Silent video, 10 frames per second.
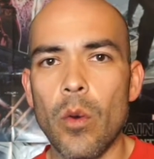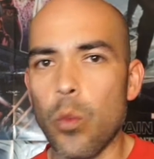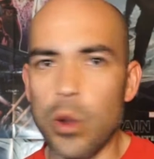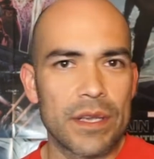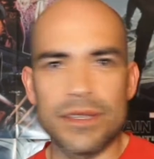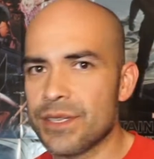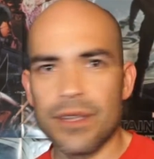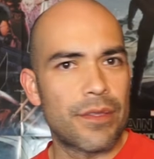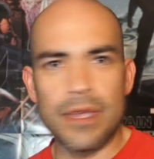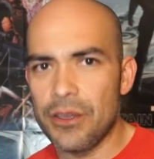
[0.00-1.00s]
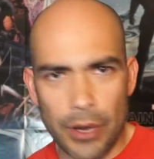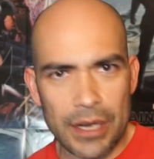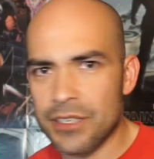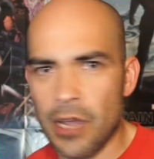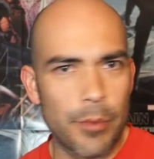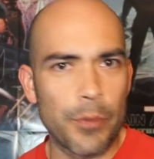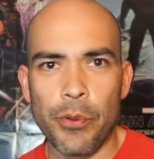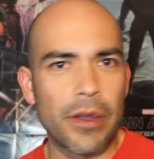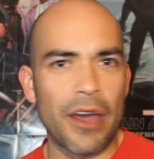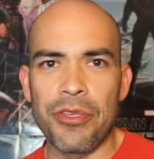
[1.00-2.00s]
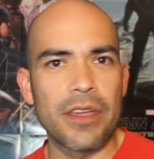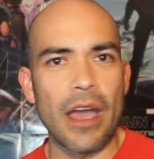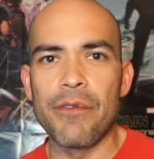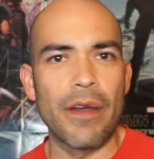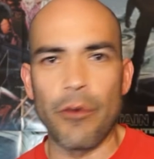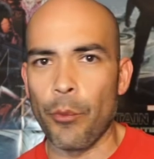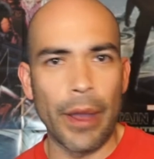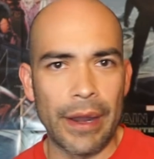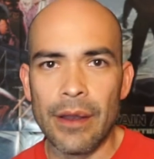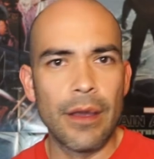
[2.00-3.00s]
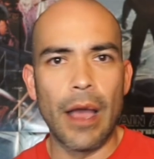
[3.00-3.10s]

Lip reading: was the greatest comic book I think I've ever read.